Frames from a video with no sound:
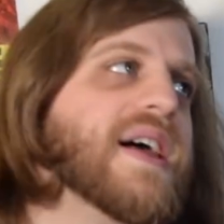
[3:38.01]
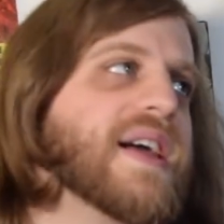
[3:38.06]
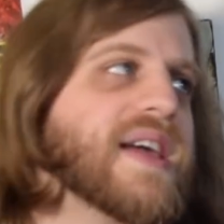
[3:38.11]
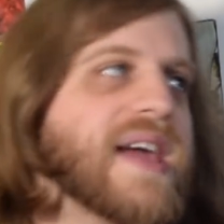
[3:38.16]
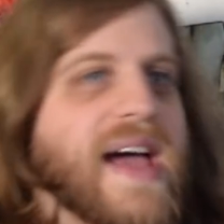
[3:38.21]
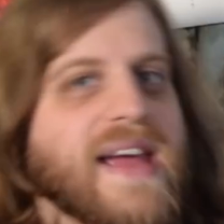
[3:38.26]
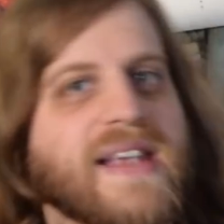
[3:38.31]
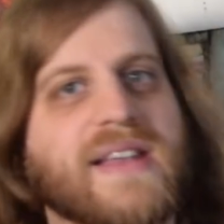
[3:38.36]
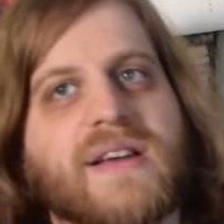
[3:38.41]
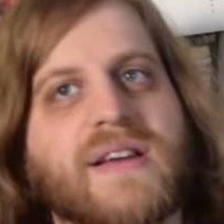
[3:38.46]

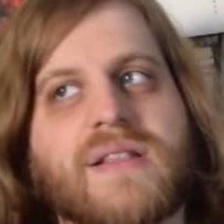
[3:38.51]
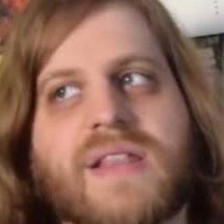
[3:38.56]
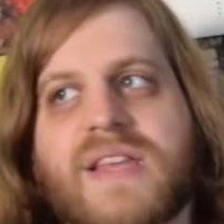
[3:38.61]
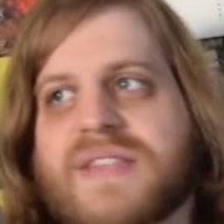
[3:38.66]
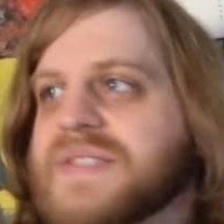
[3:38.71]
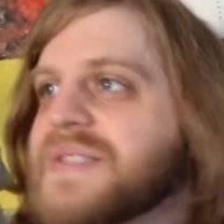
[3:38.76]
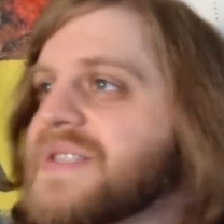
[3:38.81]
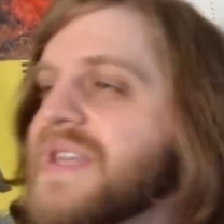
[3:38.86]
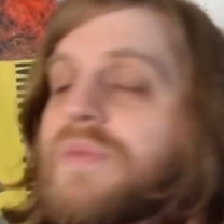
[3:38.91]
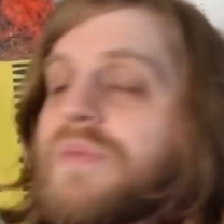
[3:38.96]
kinda
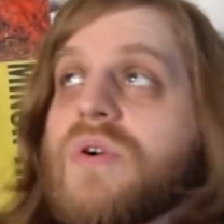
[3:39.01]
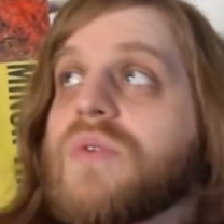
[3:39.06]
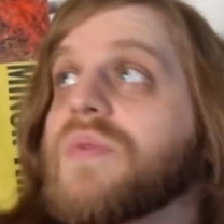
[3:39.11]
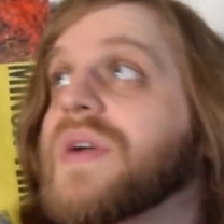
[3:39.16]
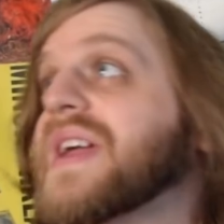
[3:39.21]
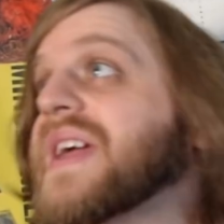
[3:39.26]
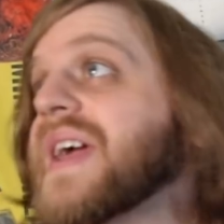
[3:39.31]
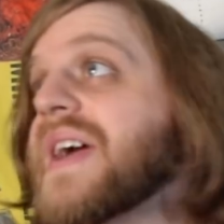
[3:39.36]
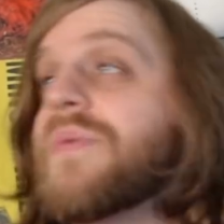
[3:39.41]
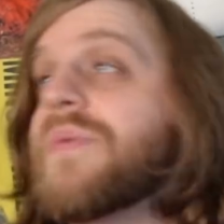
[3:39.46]
let's see what we
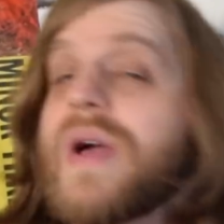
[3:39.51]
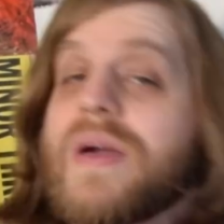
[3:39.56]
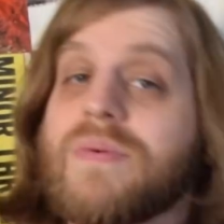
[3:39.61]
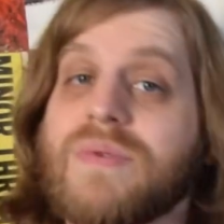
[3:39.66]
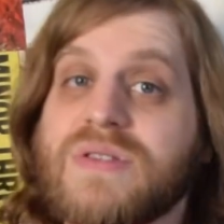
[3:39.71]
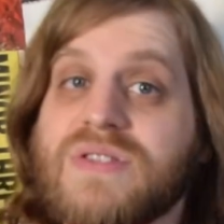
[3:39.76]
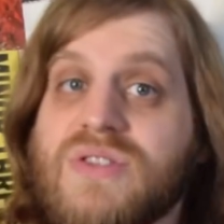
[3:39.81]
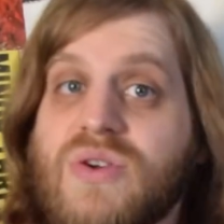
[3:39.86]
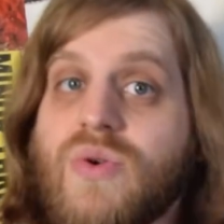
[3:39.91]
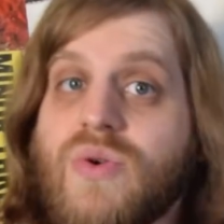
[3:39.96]
can get away
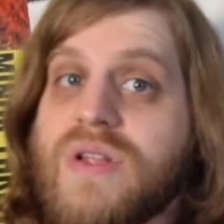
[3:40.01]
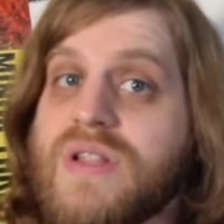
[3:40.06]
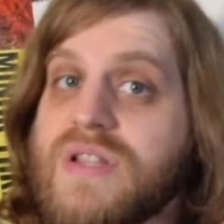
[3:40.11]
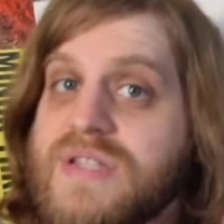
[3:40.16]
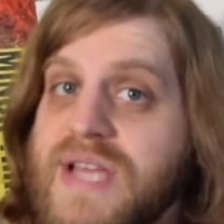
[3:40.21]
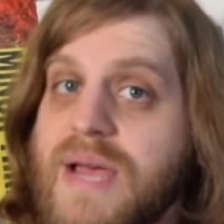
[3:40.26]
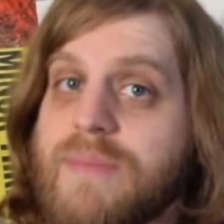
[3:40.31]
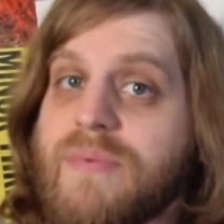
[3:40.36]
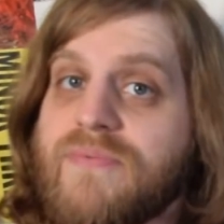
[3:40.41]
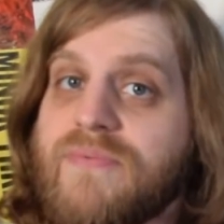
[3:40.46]
with doing
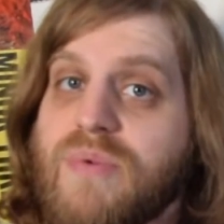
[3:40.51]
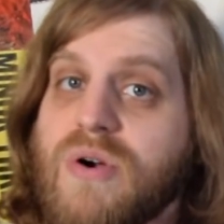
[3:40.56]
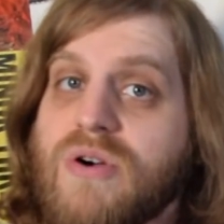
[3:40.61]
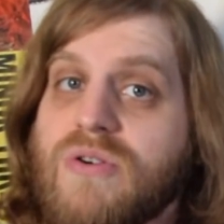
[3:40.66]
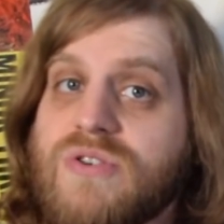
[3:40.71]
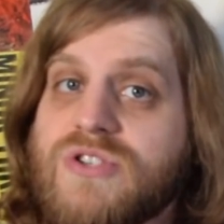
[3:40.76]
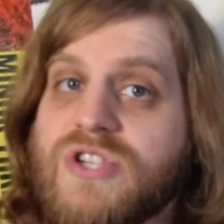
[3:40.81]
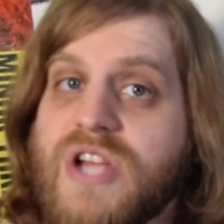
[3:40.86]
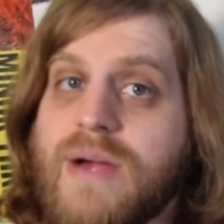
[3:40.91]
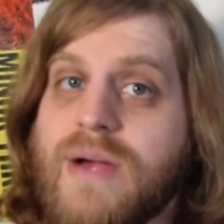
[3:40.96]
type of
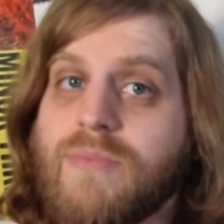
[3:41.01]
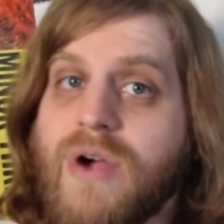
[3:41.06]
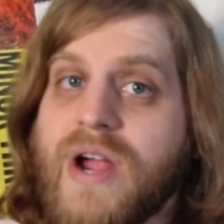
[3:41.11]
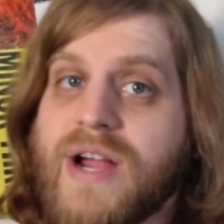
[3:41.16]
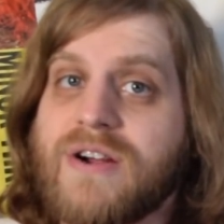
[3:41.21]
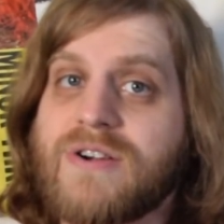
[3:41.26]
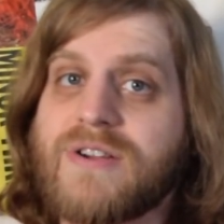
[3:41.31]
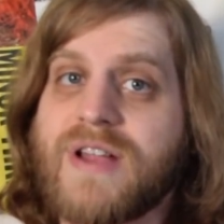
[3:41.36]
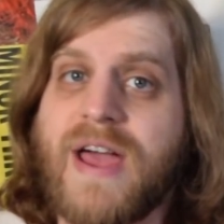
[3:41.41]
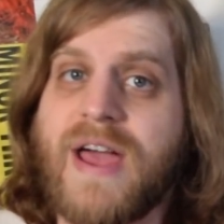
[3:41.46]
Pearl Jam
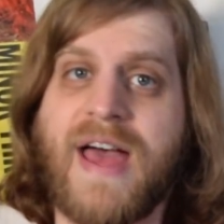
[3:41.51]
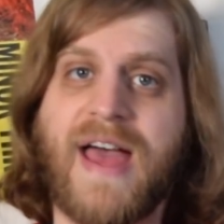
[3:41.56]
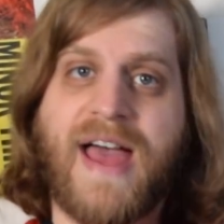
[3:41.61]
record,